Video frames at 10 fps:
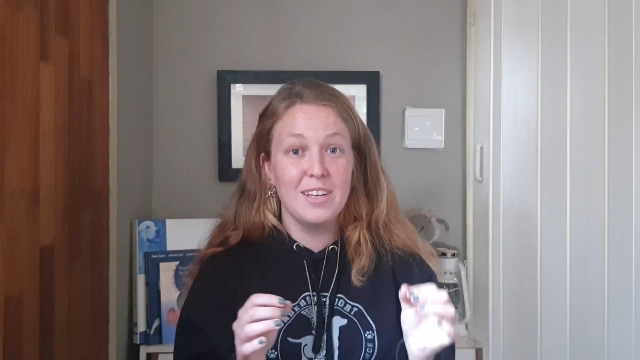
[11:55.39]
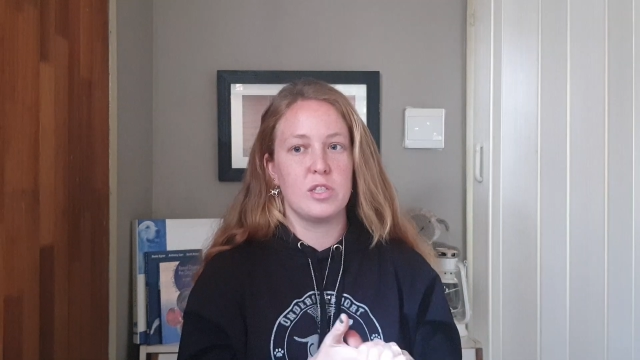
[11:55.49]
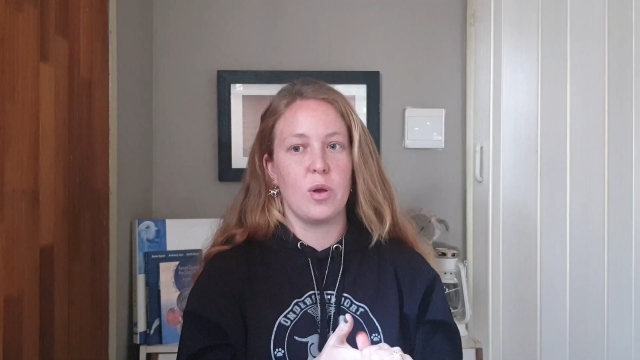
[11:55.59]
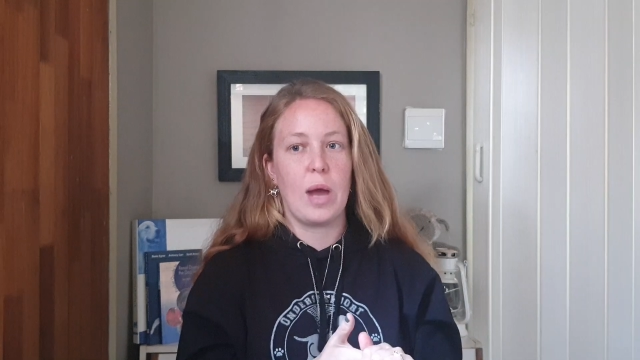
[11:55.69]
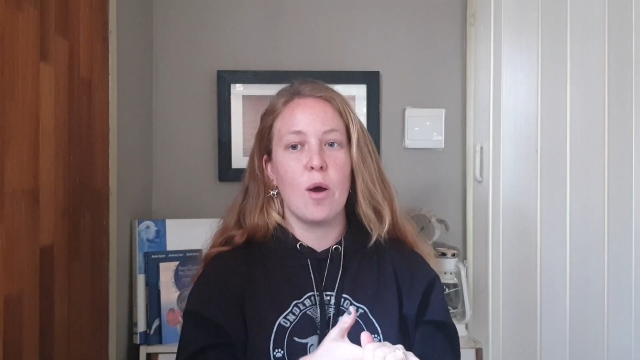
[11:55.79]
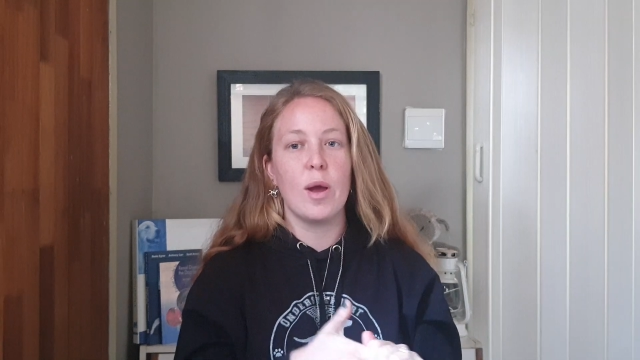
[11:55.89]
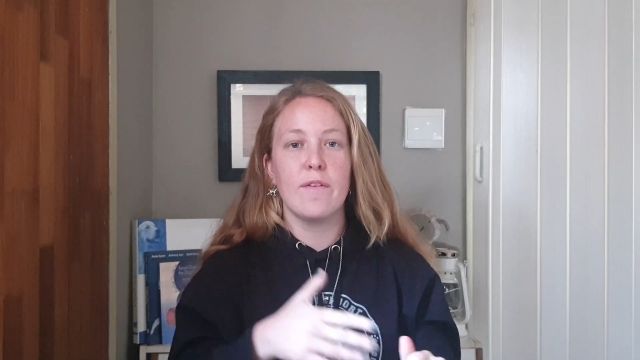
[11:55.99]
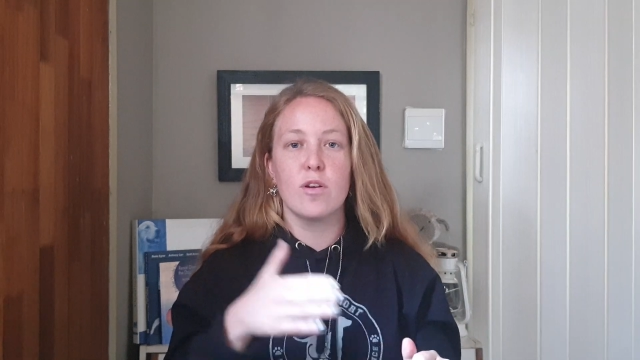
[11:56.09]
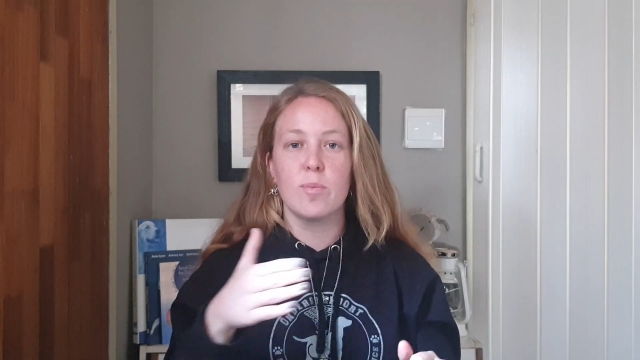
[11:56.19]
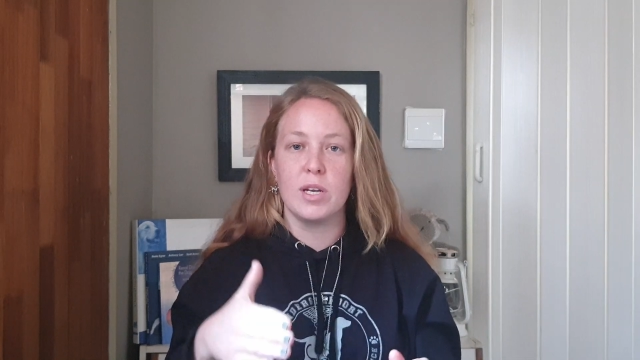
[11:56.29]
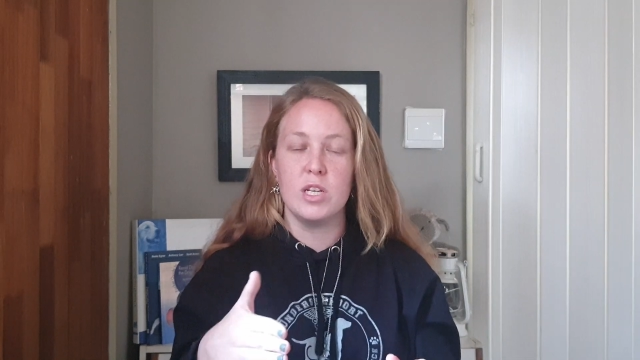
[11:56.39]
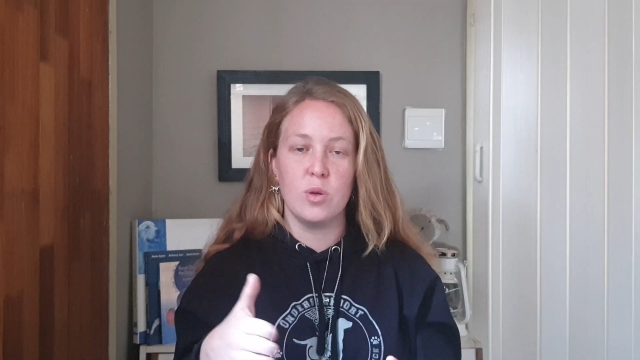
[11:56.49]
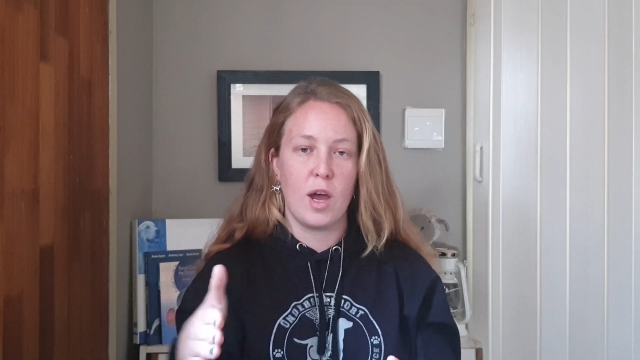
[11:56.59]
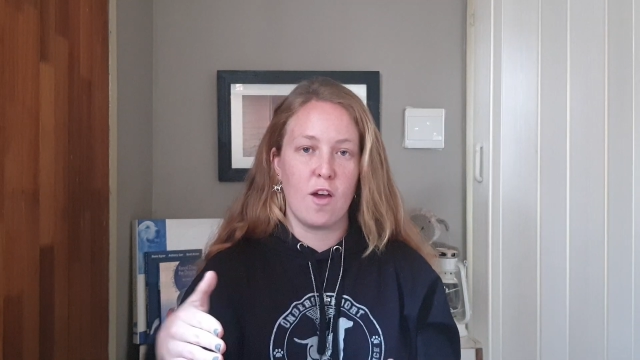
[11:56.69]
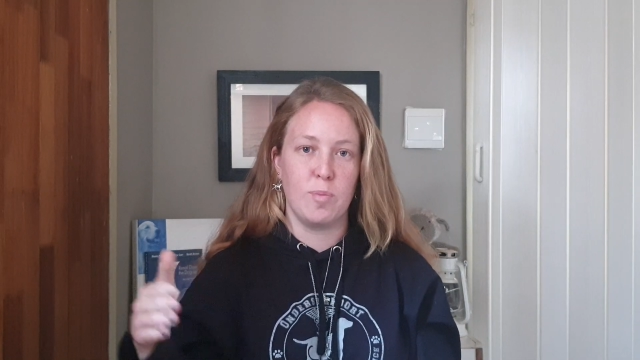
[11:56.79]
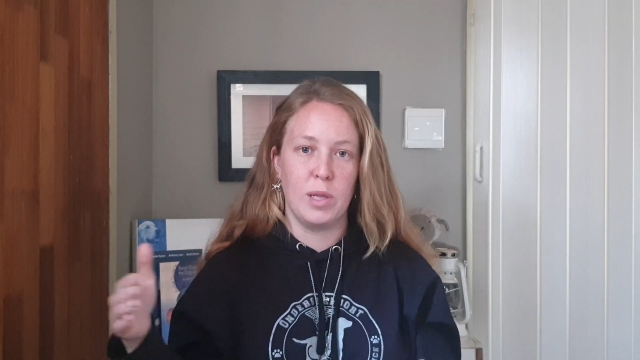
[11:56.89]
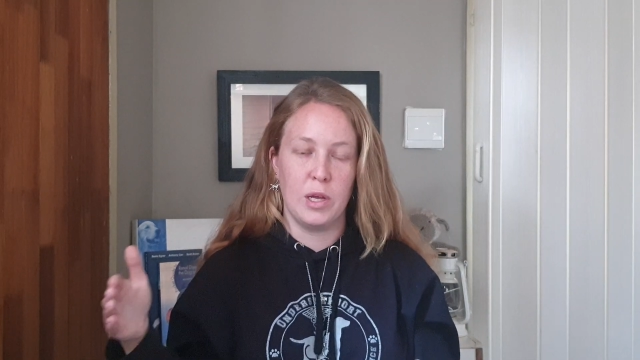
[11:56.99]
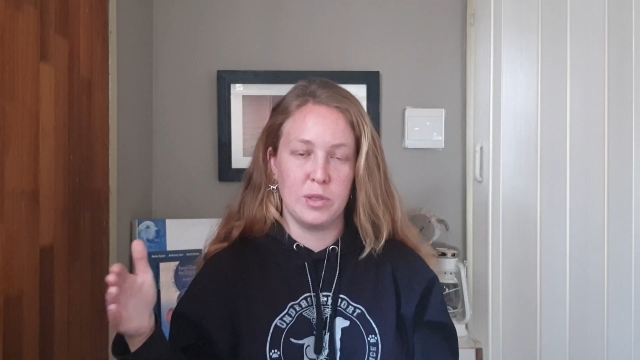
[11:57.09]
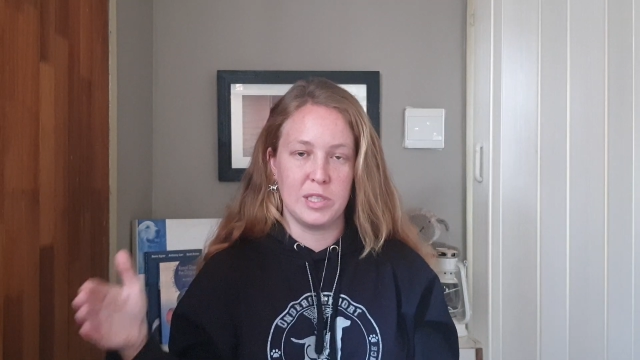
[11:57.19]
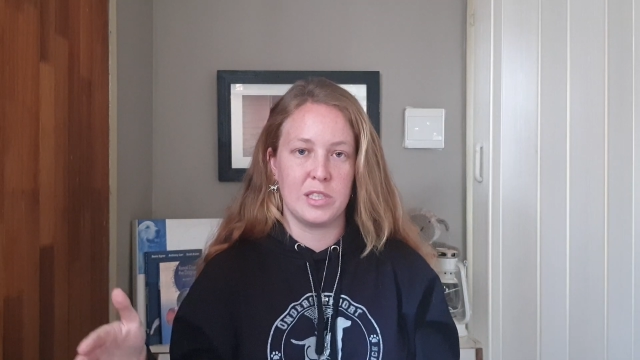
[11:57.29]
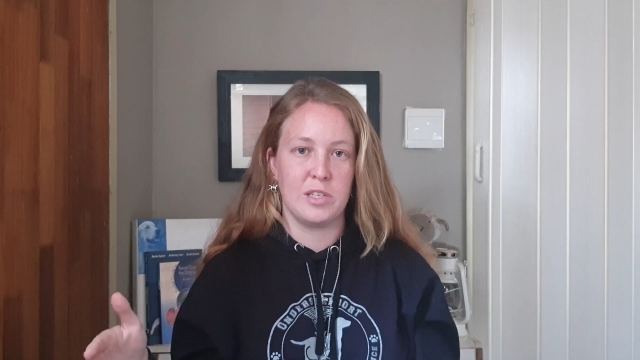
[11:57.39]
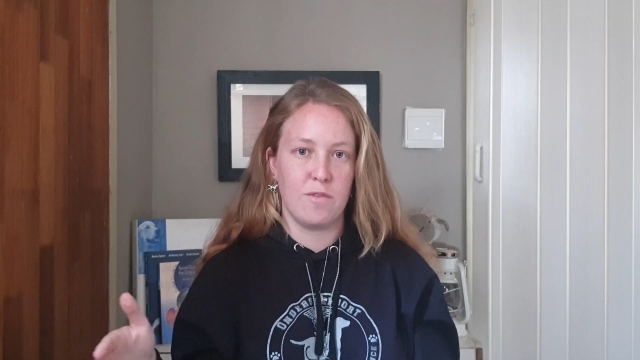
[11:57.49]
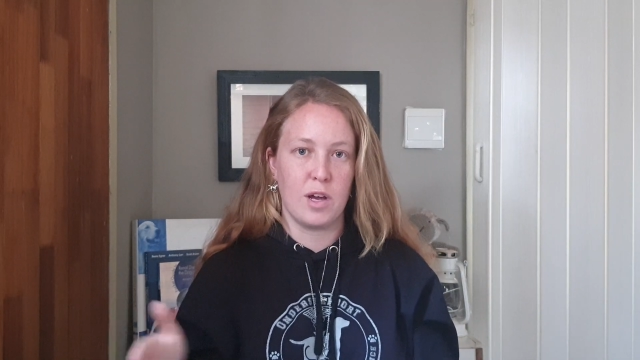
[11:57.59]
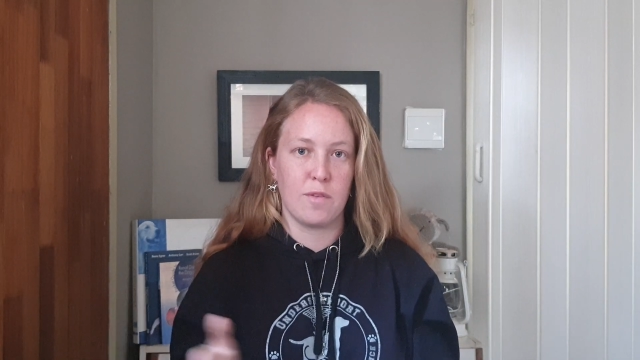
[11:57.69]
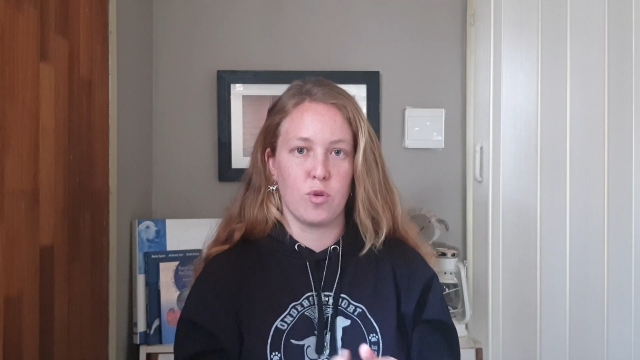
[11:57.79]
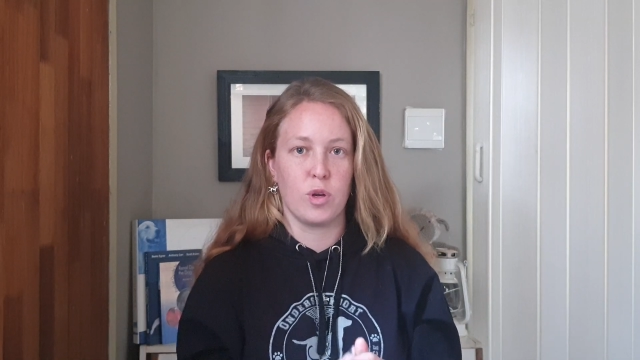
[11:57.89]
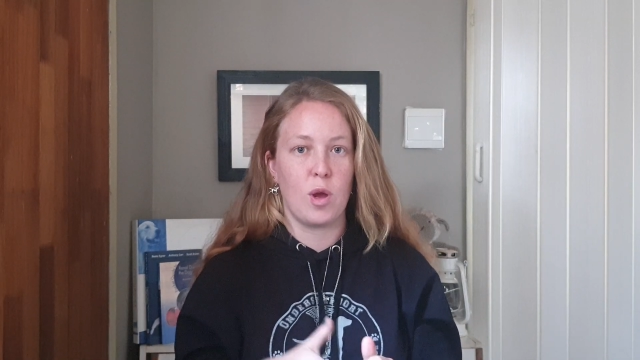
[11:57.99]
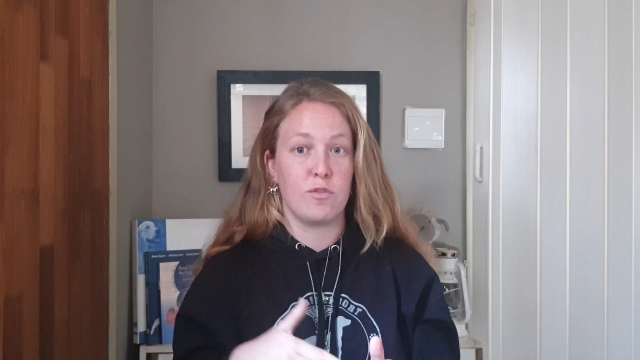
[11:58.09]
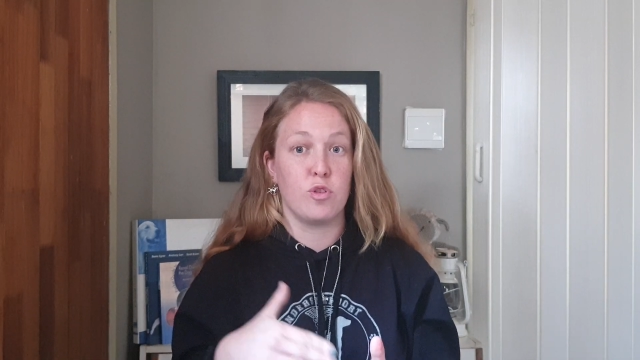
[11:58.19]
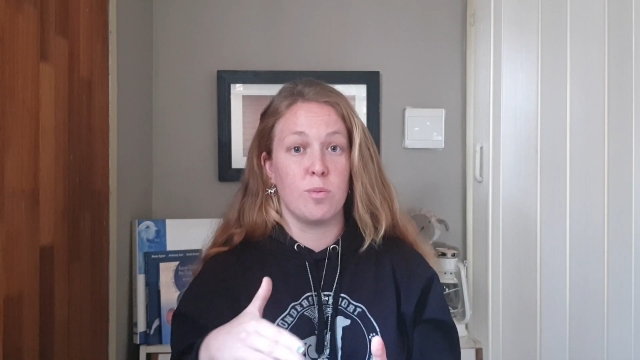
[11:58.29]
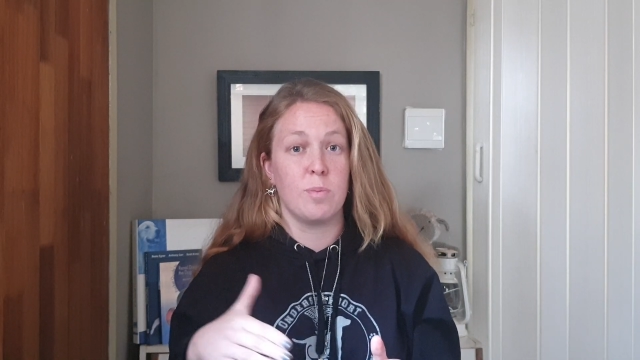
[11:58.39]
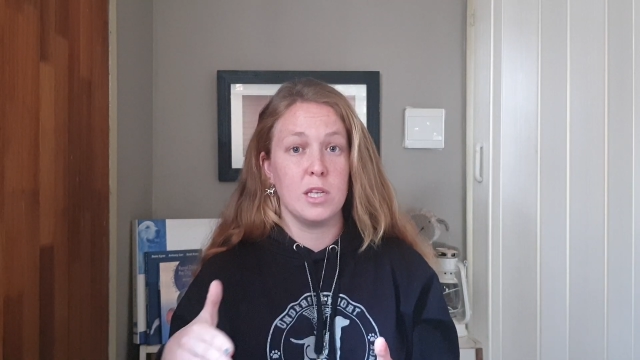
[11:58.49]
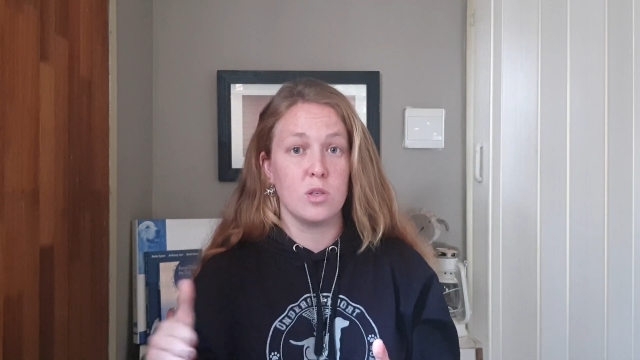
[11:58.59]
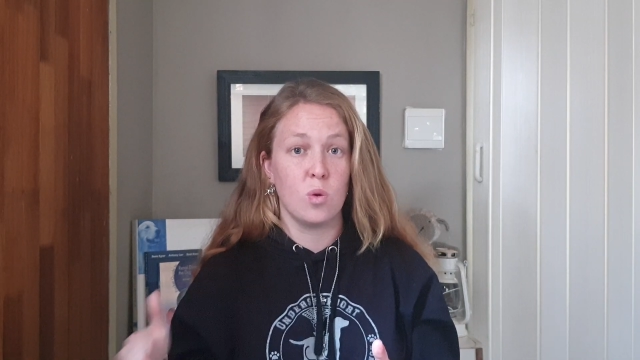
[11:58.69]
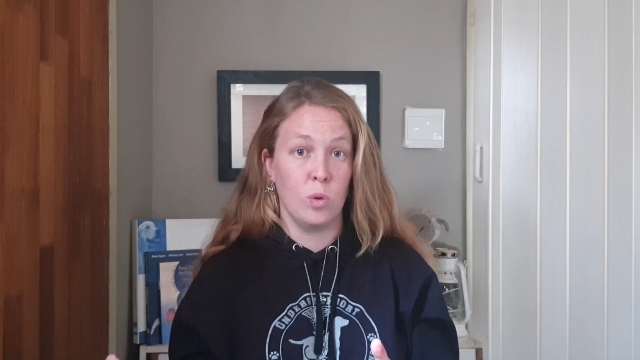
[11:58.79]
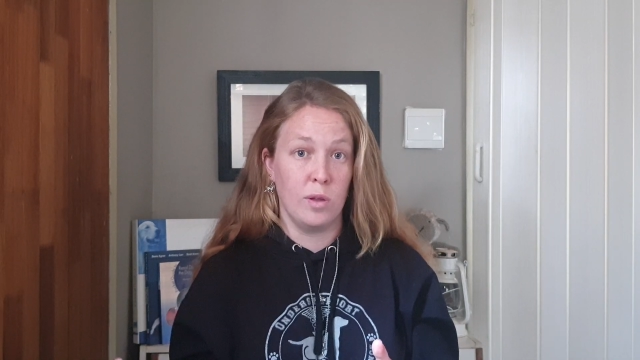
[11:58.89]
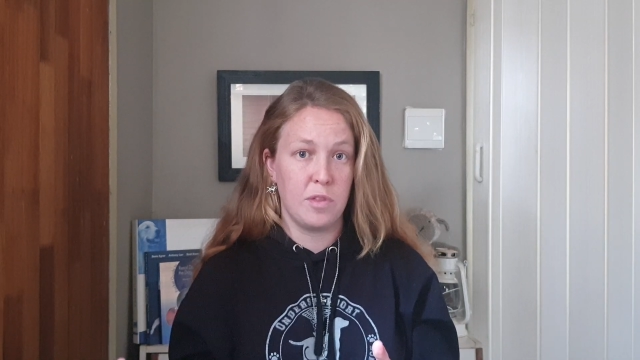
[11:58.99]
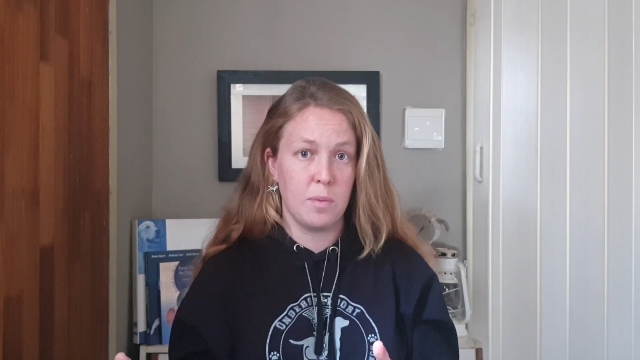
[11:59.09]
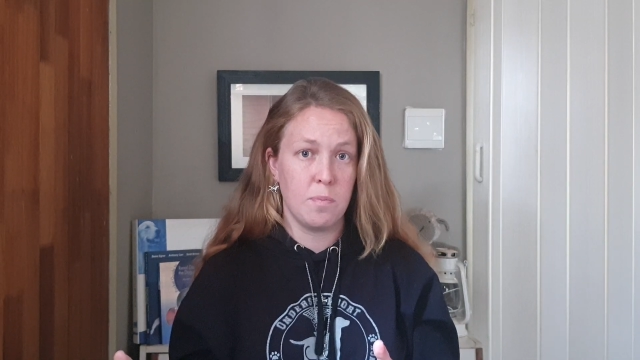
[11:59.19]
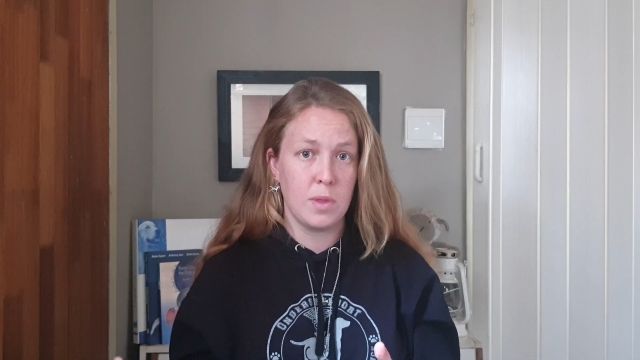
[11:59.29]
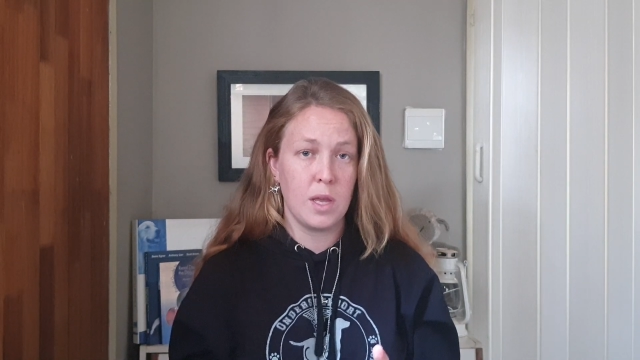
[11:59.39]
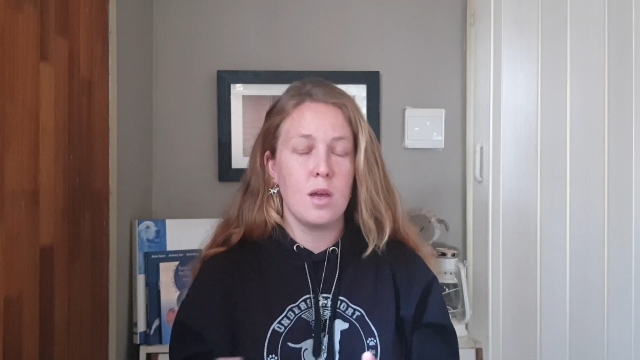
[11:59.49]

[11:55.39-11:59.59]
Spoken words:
So however many you have below 65 for, you have to repeat all of them.